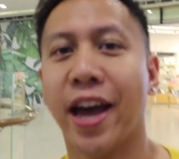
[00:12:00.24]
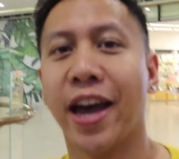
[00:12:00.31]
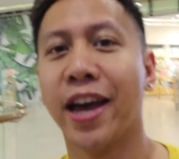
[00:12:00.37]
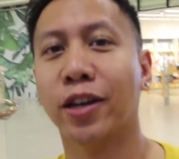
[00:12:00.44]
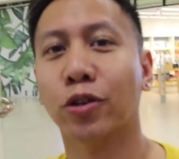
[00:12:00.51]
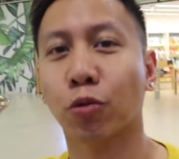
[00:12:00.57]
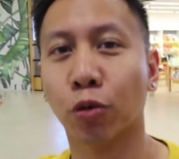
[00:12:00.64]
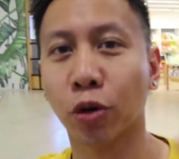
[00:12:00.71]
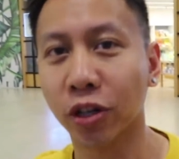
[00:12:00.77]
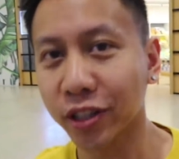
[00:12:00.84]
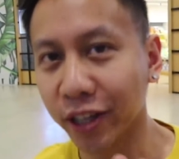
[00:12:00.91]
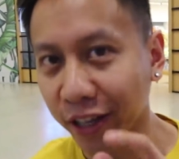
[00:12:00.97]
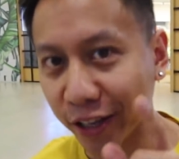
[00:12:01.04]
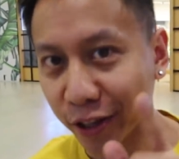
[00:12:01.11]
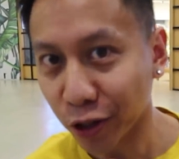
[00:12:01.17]
And we're
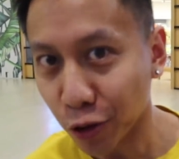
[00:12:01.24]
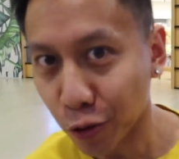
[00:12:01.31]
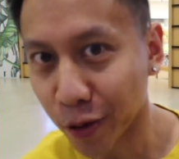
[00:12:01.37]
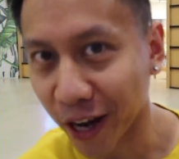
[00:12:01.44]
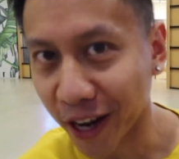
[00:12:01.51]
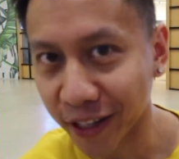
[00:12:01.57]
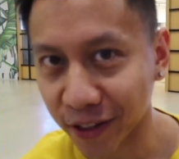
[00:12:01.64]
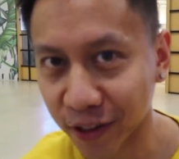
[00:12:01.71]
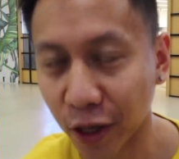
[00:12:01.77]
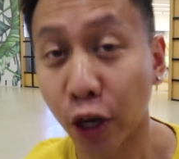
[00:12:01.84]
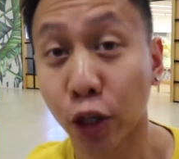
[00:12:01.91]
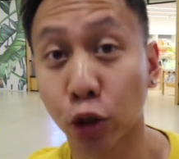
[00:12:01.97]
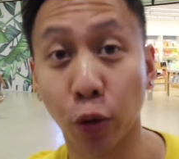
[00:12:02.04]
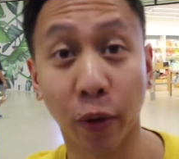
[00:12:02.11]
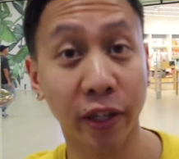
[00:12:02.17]
taking you guys
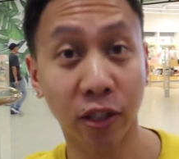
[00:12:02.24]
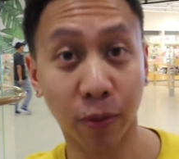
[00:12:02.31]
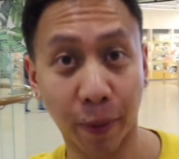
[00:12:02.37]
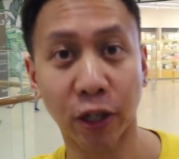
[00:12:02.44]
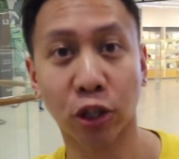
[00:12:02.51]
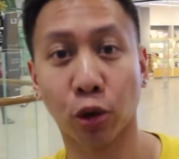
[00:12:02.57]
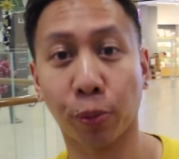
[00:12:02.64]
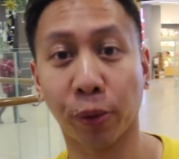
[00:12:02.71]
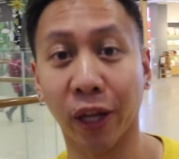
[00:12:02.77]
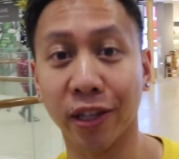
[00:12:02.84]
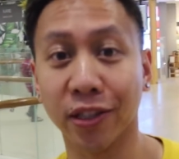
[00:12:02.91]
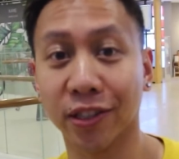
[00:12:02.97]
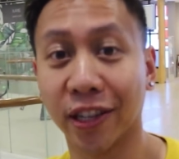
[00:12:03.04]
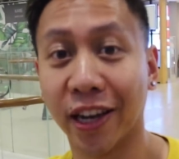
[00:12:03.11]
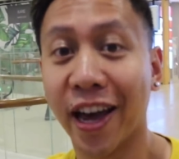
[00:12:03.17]
to a special
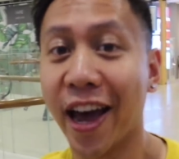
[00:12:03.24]
place.